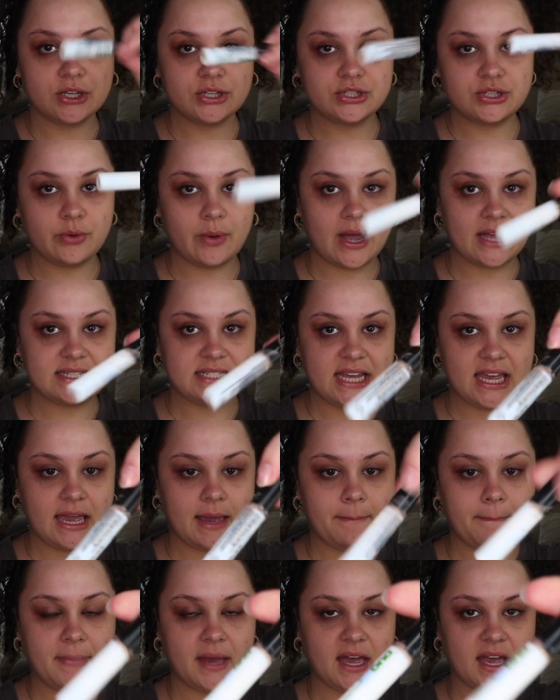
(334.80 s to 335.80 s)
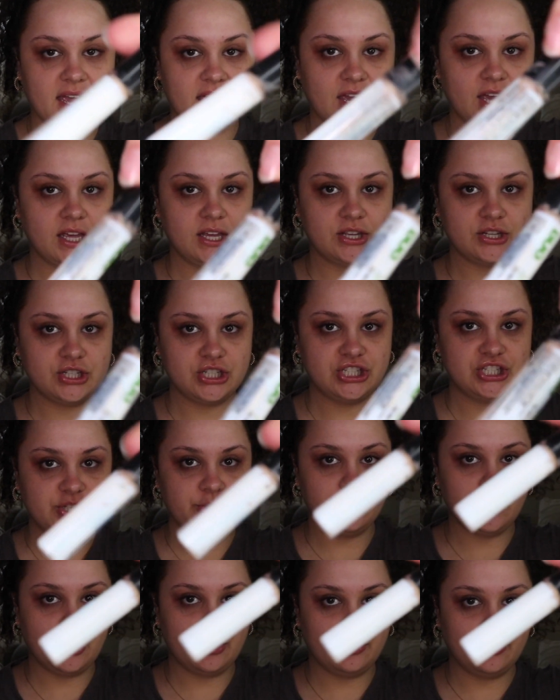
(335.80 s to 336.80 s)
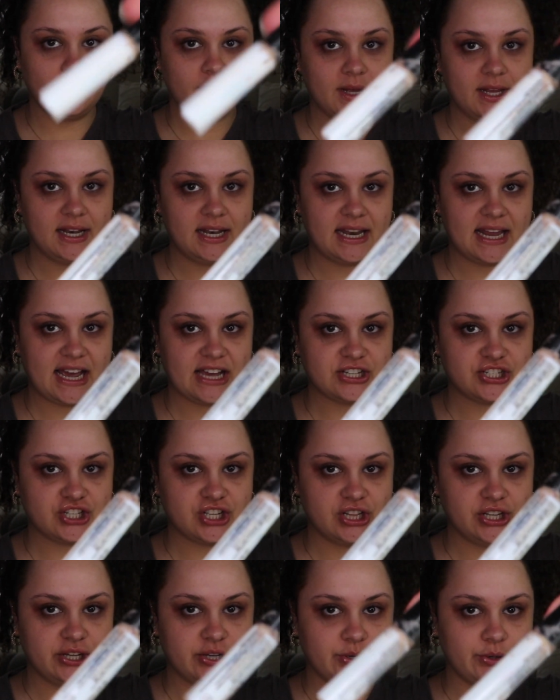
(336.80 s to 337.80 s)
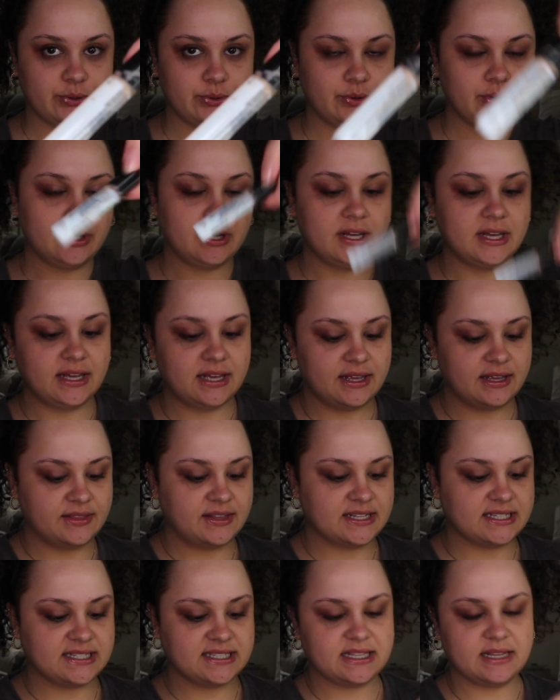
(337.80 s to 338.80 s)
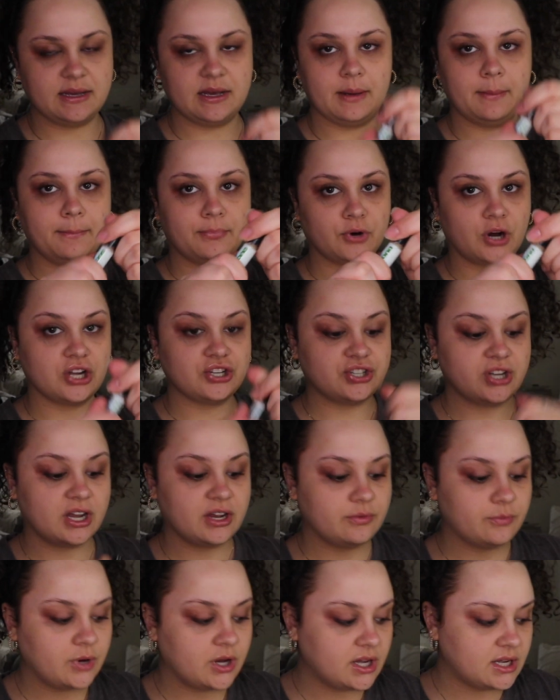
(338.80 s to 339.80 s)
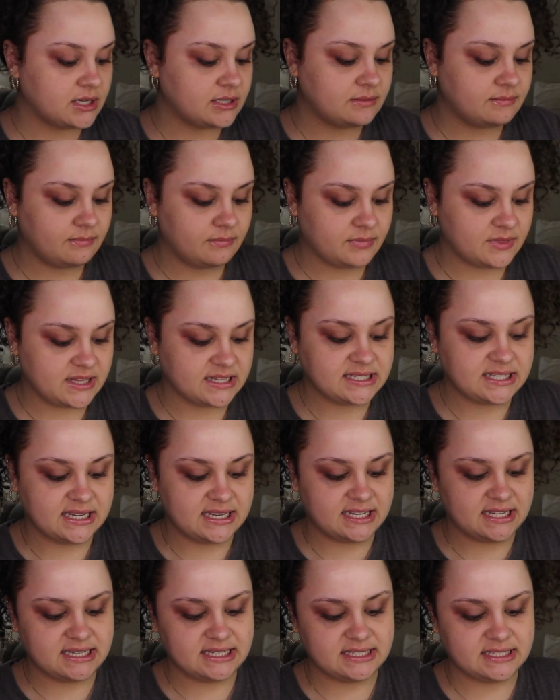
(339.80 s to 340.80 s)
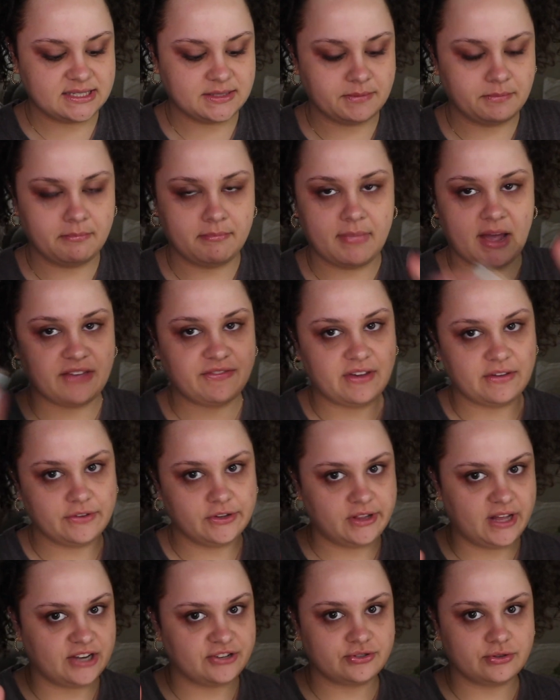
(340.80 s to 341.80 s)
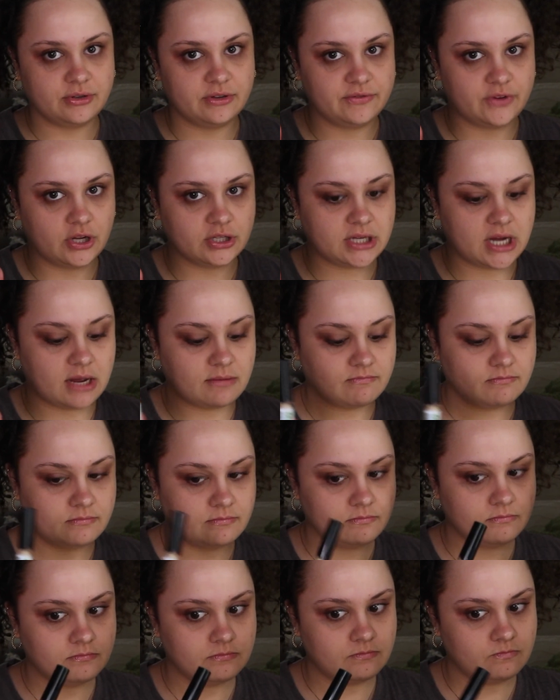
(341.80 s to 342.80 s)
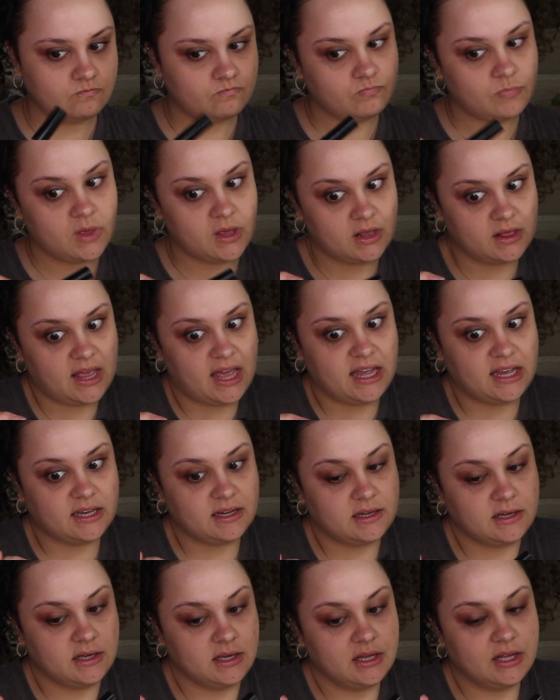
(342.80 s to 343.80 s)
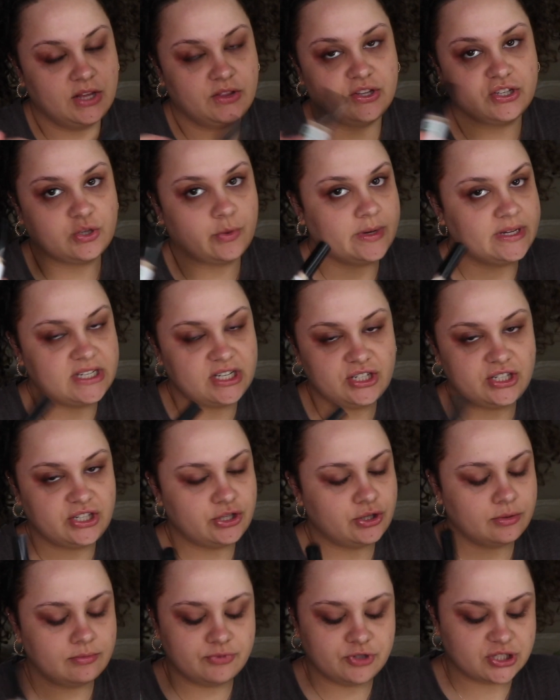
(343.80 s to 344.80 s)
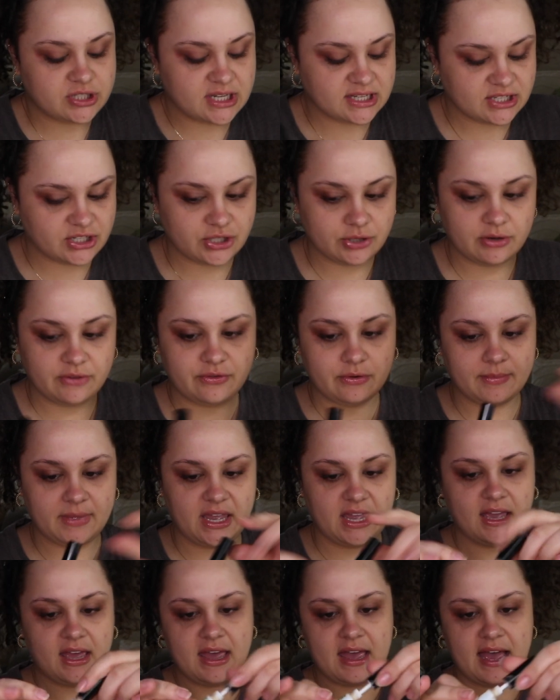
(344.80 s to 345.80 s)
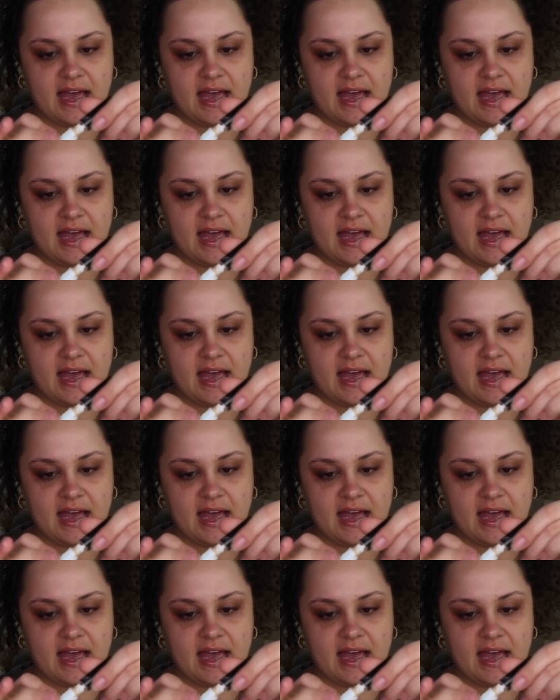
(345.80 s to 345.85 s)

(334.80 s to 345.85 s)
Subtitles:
So I take my Duo lash glue. This is the brush on one. This is my favorite lash glue of all time. Like, the squeezy tube just doesn't do it for me.